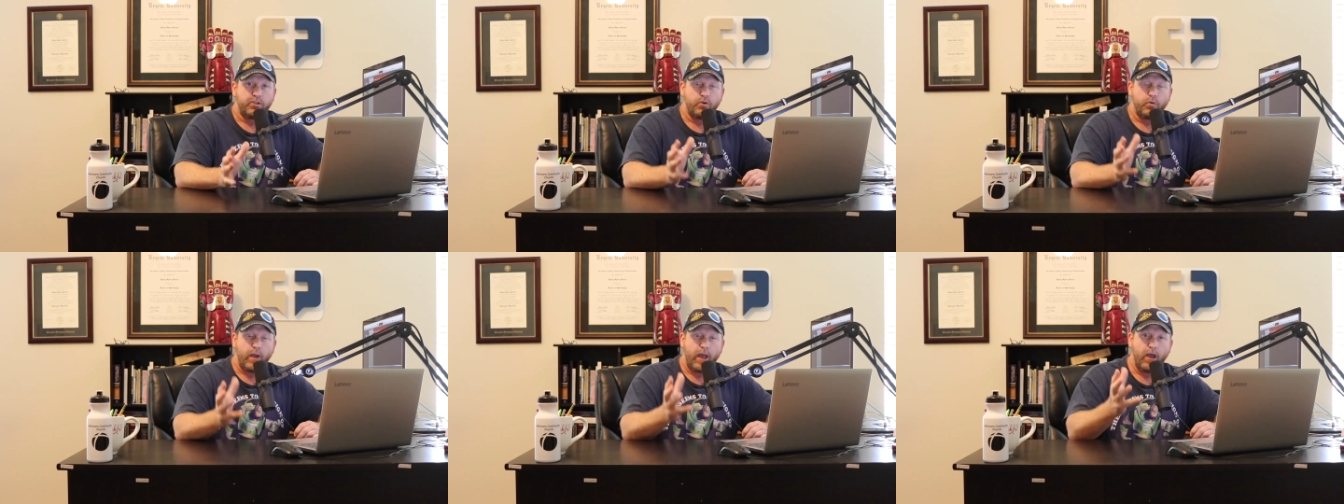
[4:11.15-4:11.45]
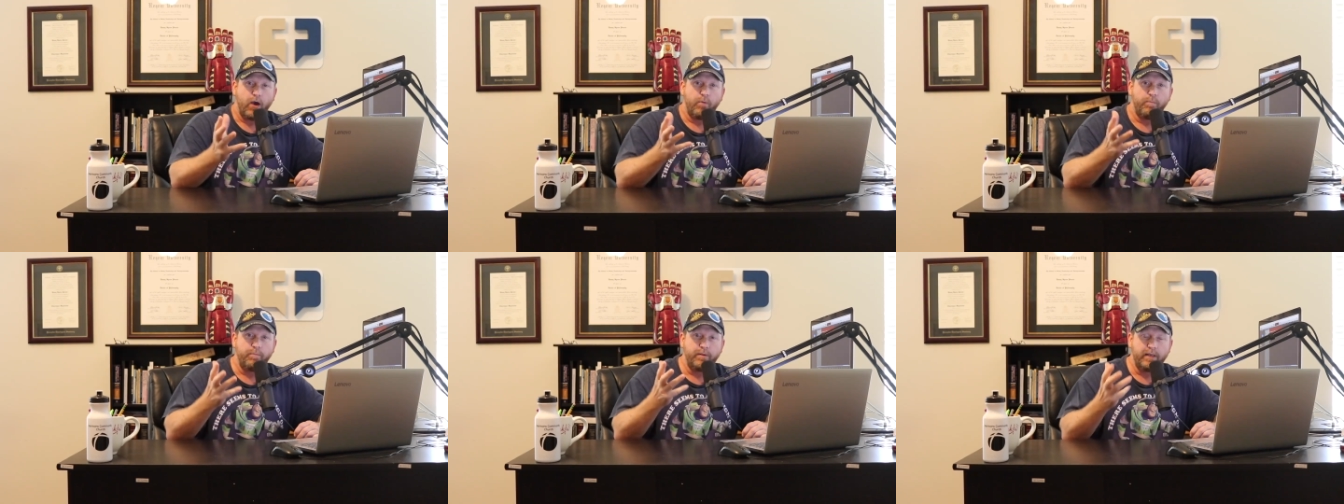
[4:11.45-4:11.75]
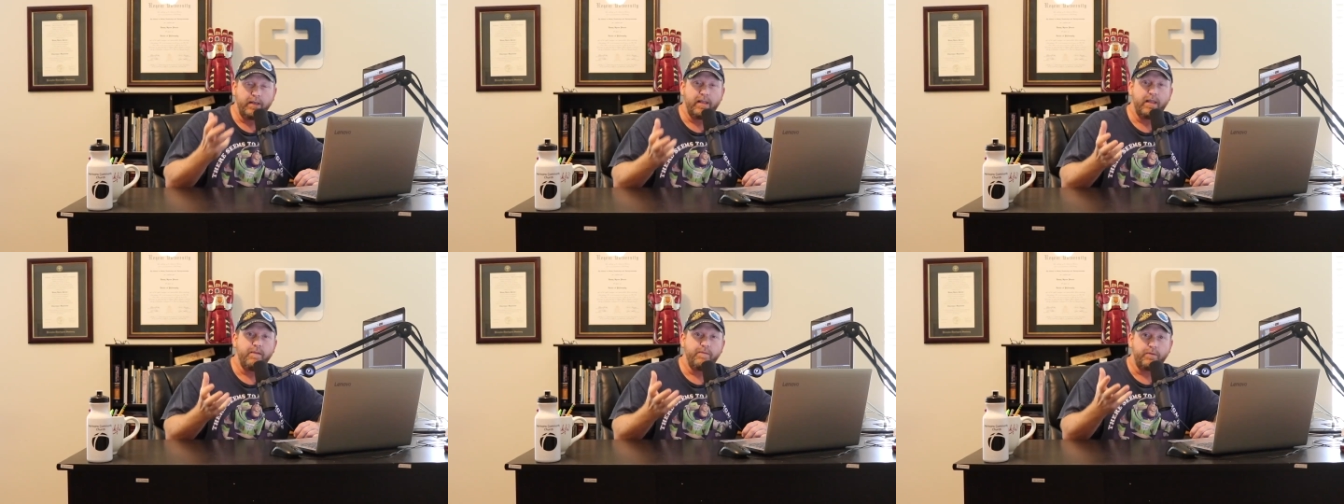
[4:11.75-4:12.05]
to help
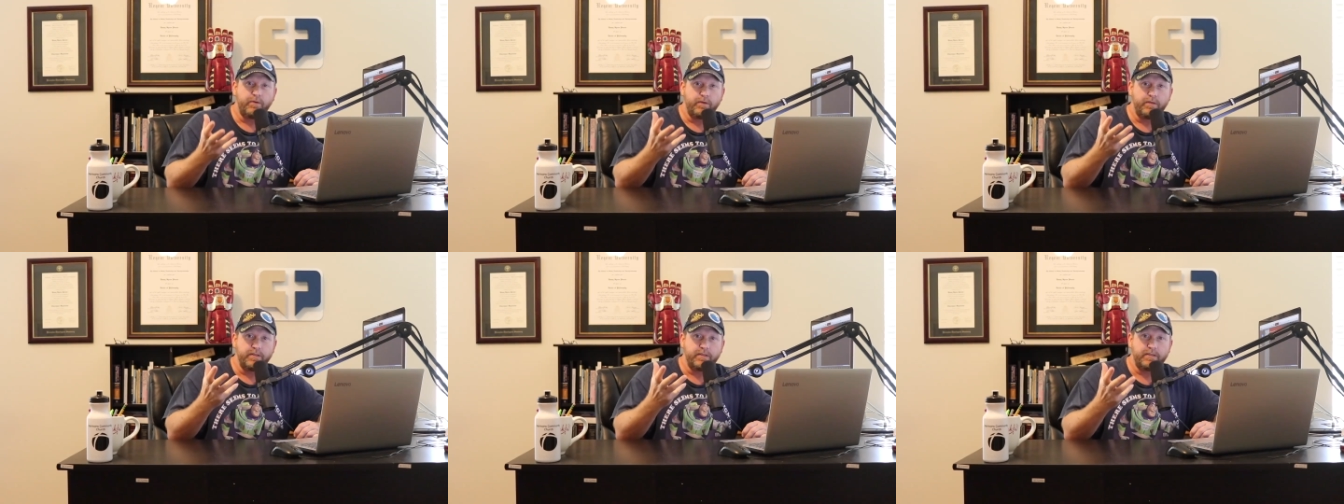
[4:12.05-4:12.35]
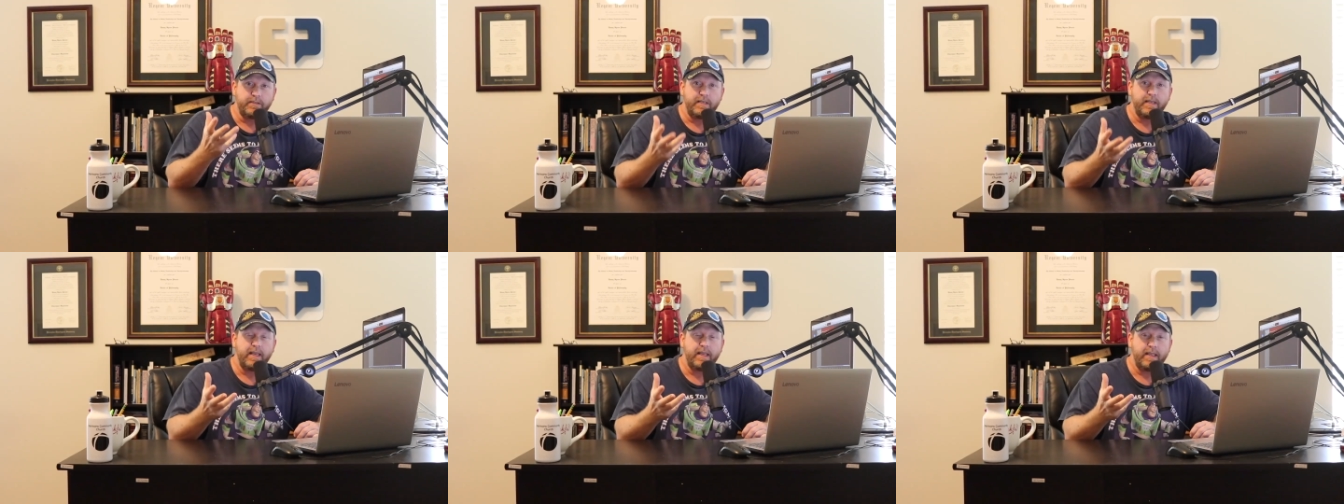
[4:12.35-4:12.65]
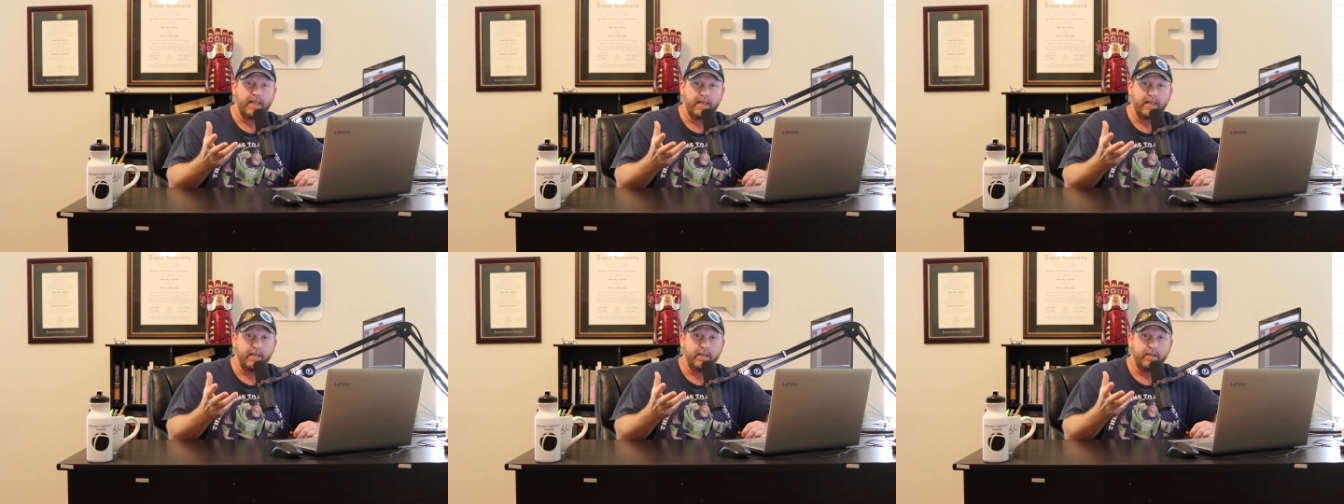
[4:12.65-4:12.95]
believers
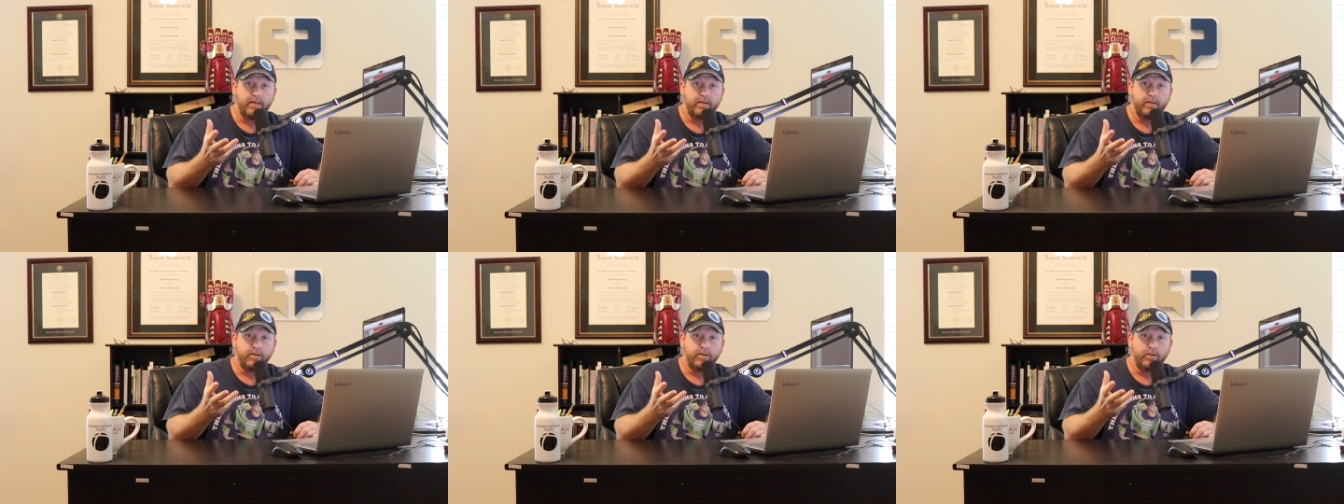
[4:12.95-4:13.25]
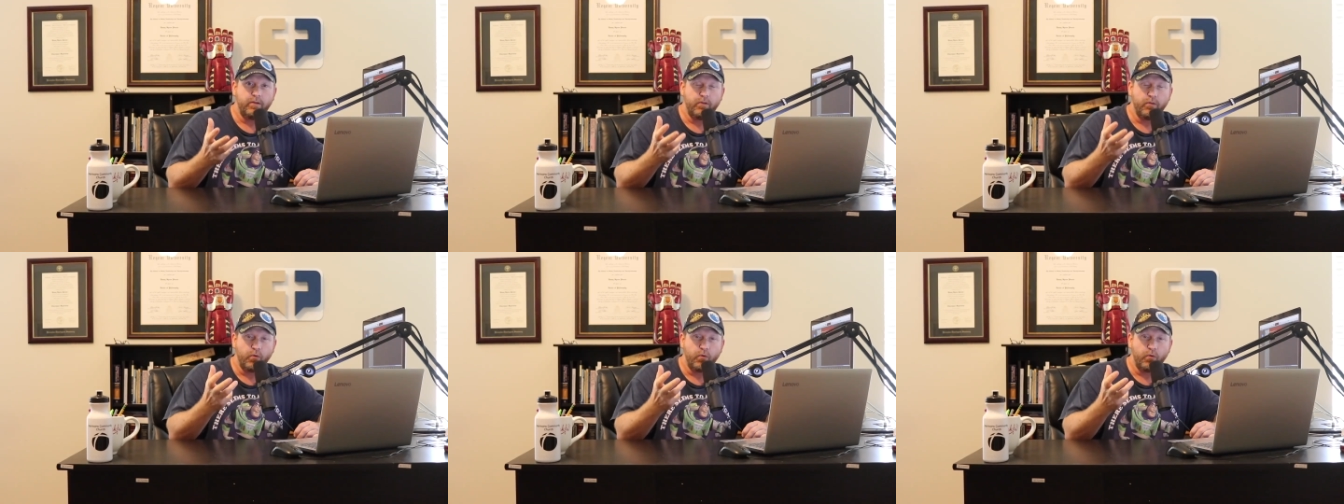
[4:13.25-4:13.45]
see